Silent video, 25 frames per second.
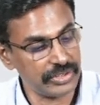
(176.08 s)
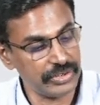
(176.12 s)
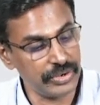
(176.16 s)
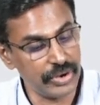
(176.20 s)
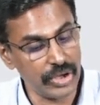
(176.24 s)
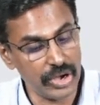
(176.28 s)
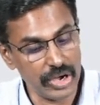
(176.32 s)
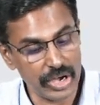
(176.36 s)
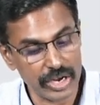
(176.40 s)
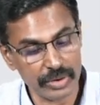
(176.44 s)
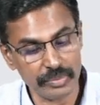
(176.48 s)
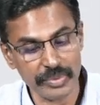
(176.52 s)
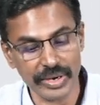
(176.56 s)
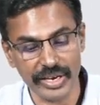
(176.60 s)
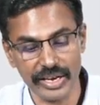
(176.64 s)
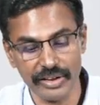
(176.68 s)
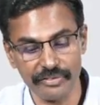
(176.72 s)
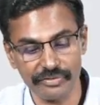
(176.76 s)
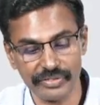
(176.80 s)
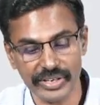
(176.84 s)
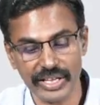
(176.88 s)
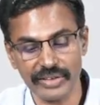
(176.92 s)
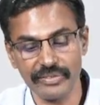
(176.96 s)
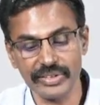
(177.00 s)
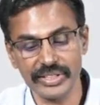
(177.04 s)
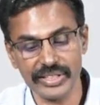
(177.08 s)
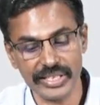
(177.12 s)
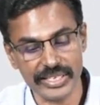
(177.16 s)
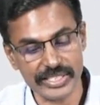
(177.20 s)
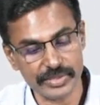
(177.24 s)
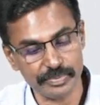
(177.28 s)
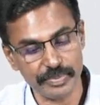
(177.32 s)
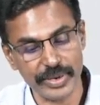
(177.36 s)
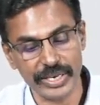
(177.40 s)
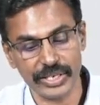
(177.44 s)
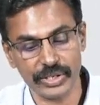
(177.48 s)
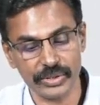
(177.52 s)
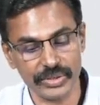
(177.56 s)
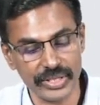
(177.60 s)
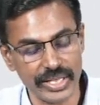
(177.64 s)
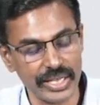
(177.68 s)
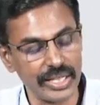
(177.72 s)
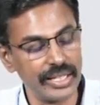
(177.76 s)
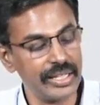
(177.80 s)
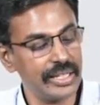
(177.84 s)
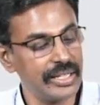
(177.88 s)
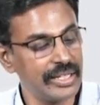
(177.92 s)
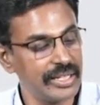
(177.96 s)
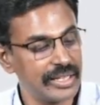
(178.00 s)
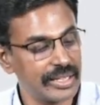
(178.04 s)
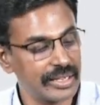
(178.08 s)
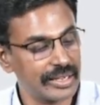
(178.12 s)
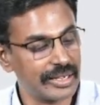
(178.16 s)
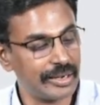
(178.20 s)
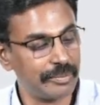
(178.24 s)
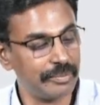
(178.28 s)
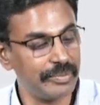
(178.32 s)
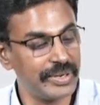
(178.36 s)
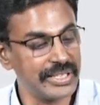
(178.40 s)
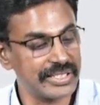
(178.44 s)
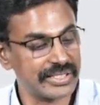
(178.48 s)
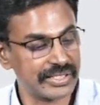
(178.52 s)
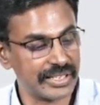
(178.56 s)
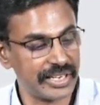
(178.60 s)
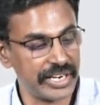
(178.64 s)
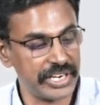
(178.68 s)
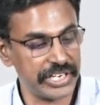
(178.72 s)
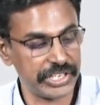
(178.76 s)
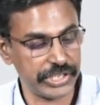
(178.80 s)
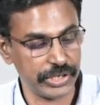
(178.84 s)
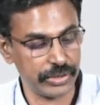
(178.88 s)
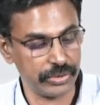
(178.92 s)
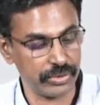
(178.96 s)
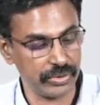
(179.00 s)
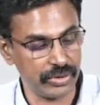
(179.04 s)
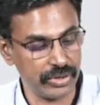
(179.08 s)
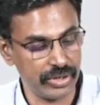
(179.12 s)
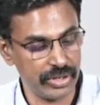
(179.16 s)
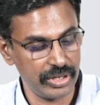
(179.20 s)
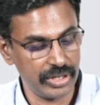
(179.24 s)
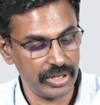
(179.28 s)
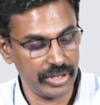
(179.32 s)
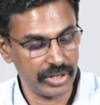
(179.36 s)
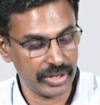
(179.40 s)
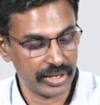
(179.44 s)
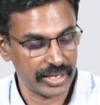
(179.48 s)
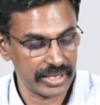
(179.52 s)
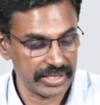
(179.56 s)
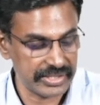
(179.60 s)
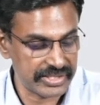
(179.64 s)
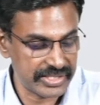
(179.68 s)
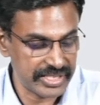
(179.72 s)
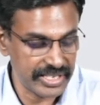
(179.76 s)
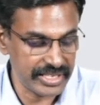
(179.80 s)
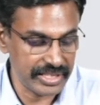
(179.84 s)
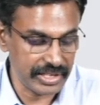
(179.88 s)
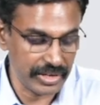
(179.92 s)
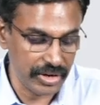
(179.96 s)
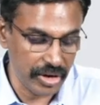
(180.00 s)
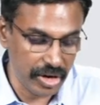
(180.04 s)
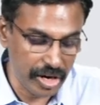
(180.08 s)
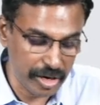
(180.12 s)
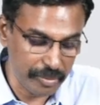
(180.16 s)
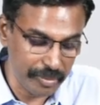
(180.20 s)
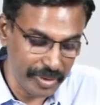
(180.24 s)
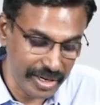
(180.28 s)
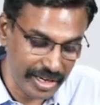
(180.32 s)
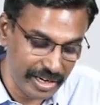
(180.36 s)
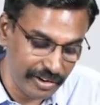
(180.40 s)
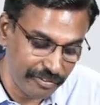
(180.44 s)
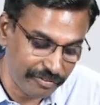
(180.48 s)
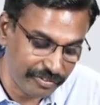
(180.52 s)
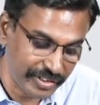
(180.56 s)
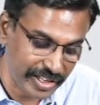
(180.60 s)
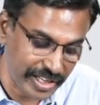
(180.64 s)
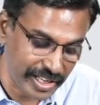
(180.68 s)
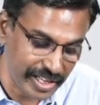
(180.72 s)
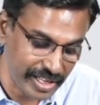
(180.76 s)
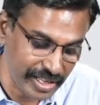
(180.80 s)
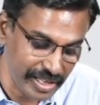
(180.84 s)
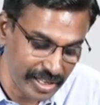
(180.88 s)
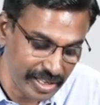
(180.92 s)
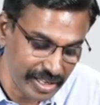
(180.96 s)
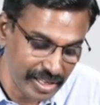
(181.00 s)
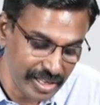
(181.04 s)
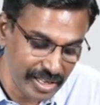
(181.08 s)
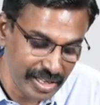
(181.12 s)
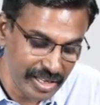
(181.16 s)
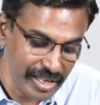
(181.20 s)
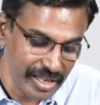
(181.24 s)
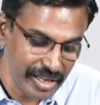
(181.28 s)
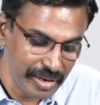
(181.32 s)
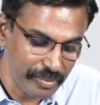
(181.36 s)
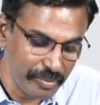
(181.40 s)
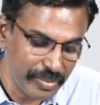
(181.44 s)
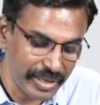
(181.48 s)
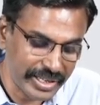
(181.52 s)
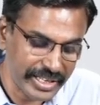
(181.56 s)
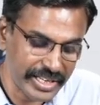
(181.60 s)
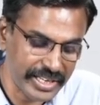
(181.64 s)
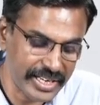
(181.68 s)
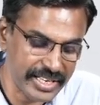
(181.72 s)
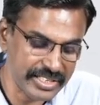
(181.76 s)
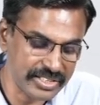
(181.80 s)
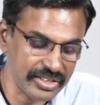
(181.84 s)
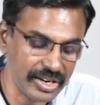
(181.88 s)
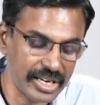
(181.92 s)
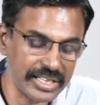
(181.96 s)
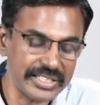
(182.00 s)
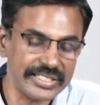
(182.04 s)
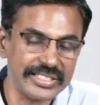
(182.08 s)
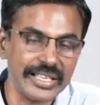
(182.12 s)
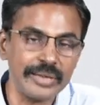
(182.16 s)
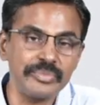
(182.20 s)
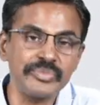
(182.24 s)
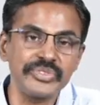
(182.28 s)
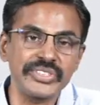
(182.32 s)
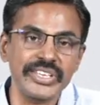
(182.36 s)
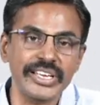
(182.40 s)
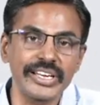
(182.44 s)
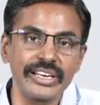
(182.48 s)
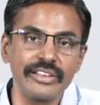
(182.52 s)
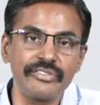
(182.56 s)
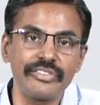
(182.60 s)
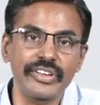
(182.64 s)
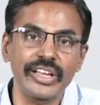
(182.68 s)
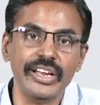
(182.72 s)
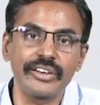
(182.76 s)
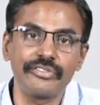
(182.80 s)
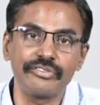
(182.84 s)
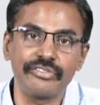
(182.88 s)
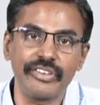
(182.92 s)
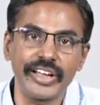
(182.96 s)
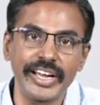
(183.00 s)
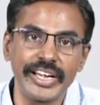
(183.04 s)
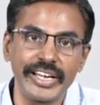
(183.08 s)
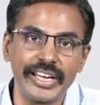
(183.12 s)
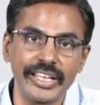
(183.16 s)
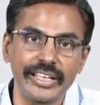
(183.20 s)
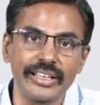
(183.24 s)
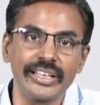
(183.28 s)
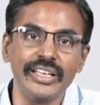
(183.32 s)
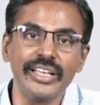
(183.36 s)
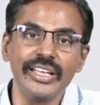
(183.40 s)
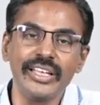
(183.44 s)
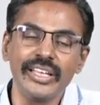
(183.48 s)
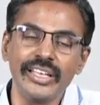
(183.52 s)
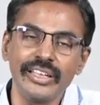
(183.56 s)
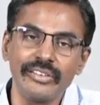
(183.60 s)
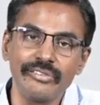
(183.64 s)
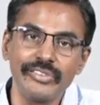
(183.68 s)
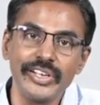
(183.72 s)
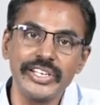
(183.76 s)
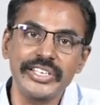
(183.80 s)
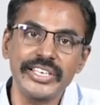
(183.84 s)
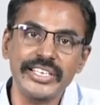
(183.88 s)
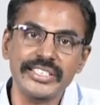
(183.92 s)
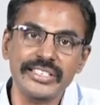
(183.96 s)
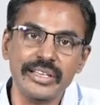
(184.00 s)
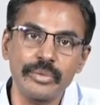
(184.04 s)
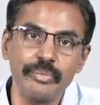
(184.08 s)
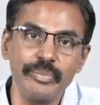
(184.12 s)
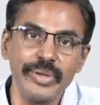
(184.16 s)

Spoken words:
normal left eye with respect to the cup disc ratio. You can see the normal left eye, but it has got some significant finding which has a